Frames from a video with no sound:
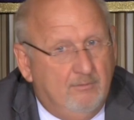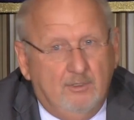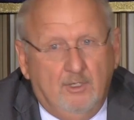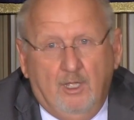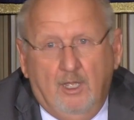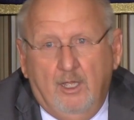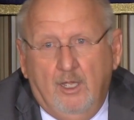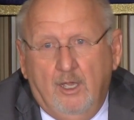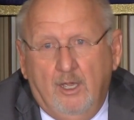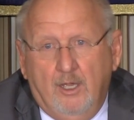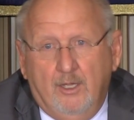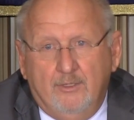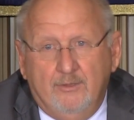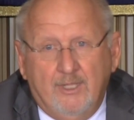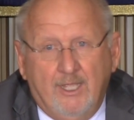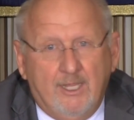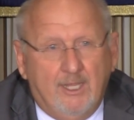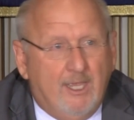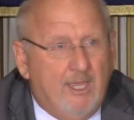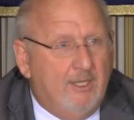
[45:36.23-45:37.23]

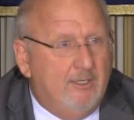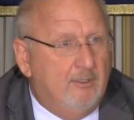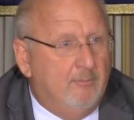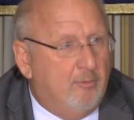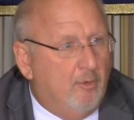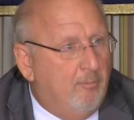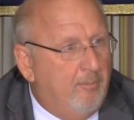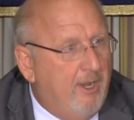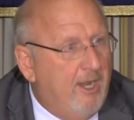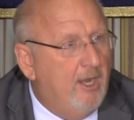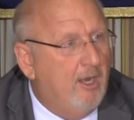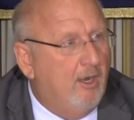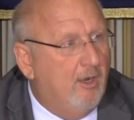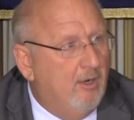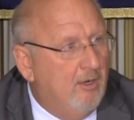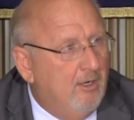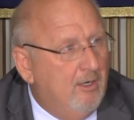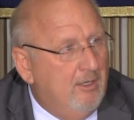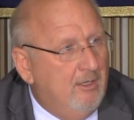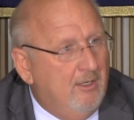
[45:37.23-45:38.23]
and they had to
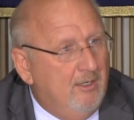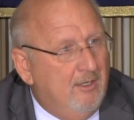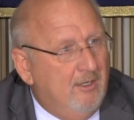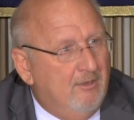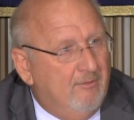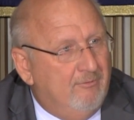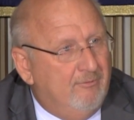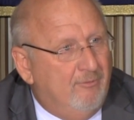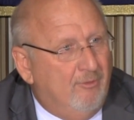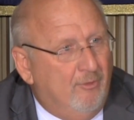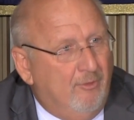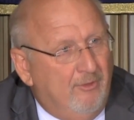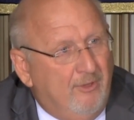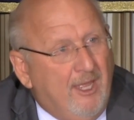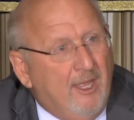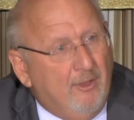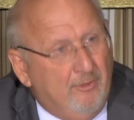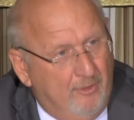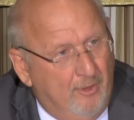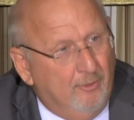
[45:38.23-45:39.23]
prepare for
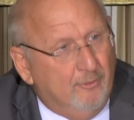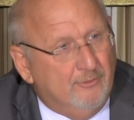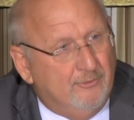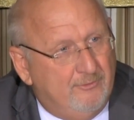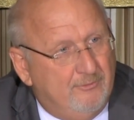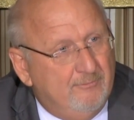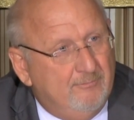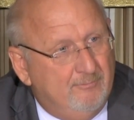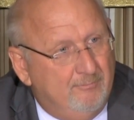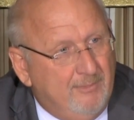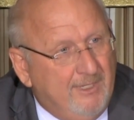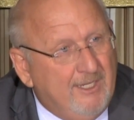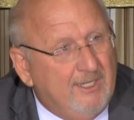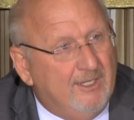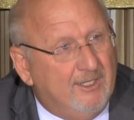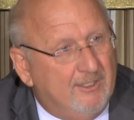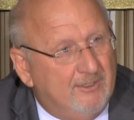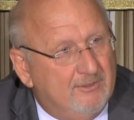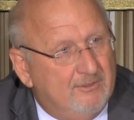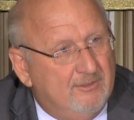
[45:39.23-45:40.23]
those
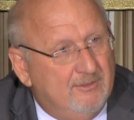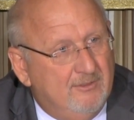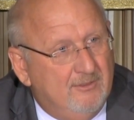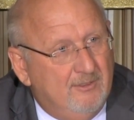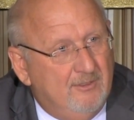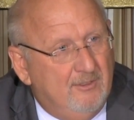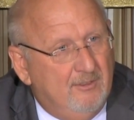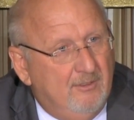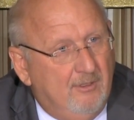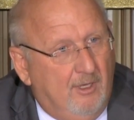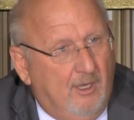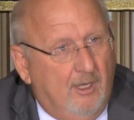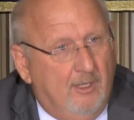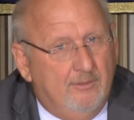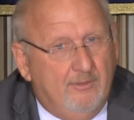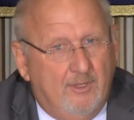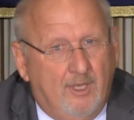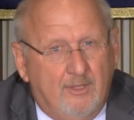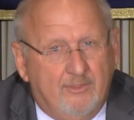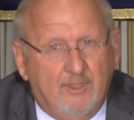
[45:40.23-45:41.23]
meetings,
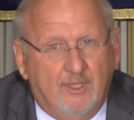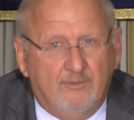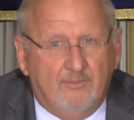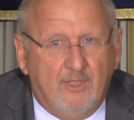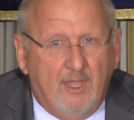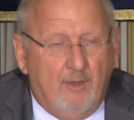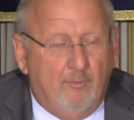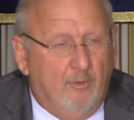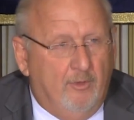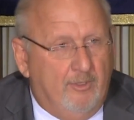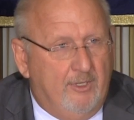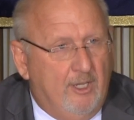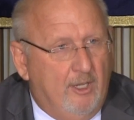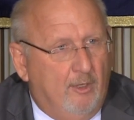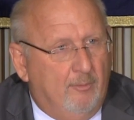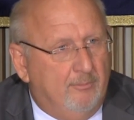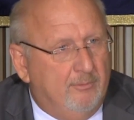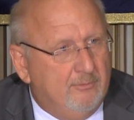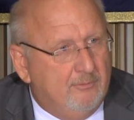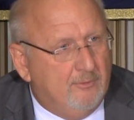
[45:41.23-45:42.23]
I think that really
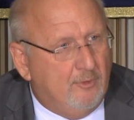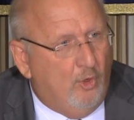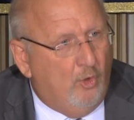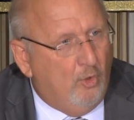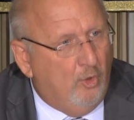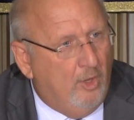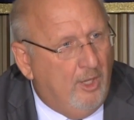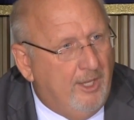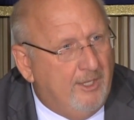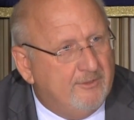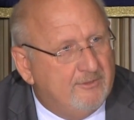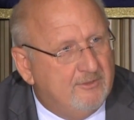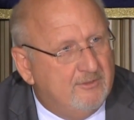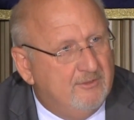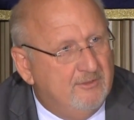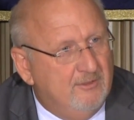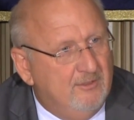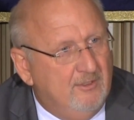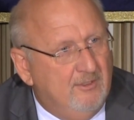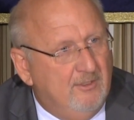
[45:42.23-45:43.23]
helped
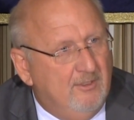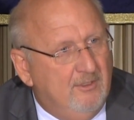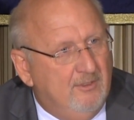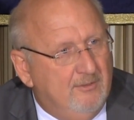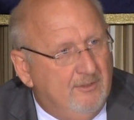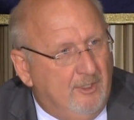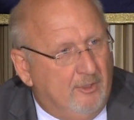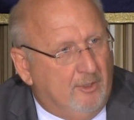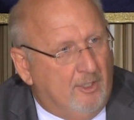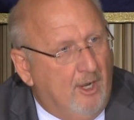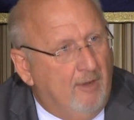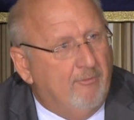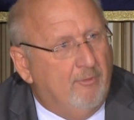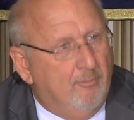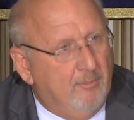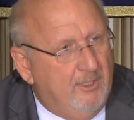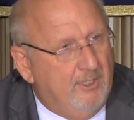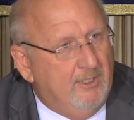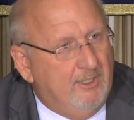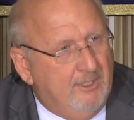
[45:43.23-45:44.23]
coalesce their
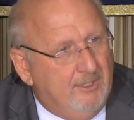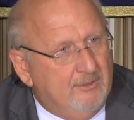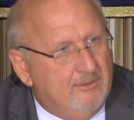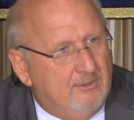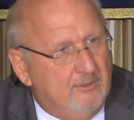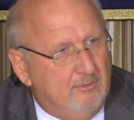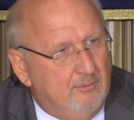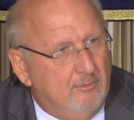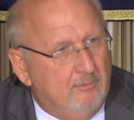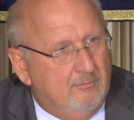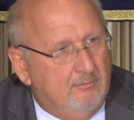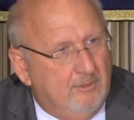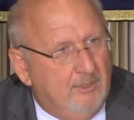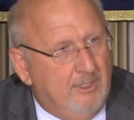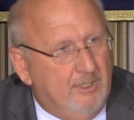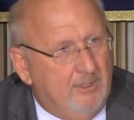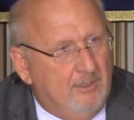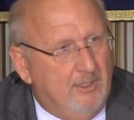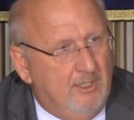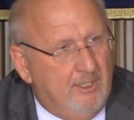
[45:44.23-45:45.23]
government into
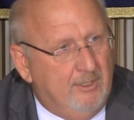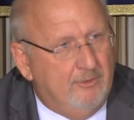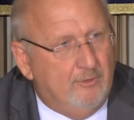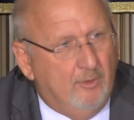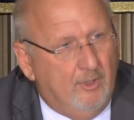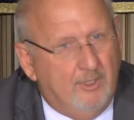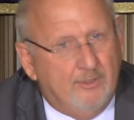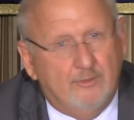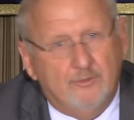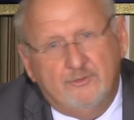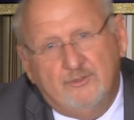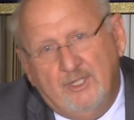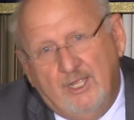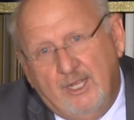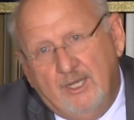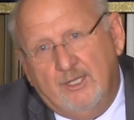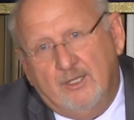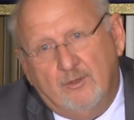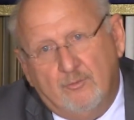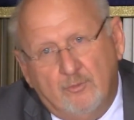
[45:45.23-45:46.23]

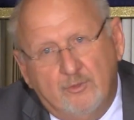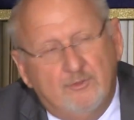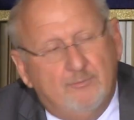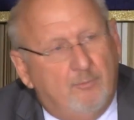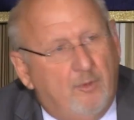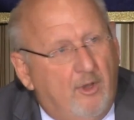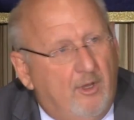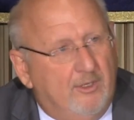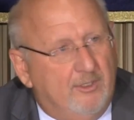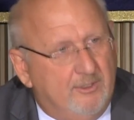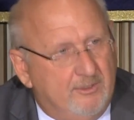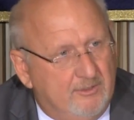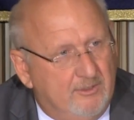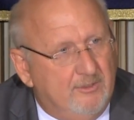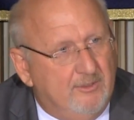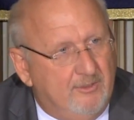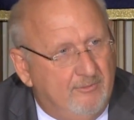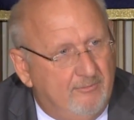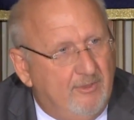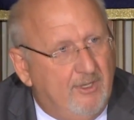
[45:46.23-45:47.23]
understanding and responding
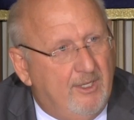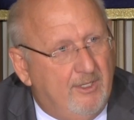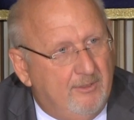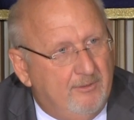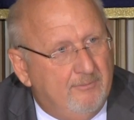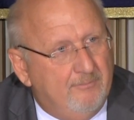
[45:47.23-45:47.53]
to the event.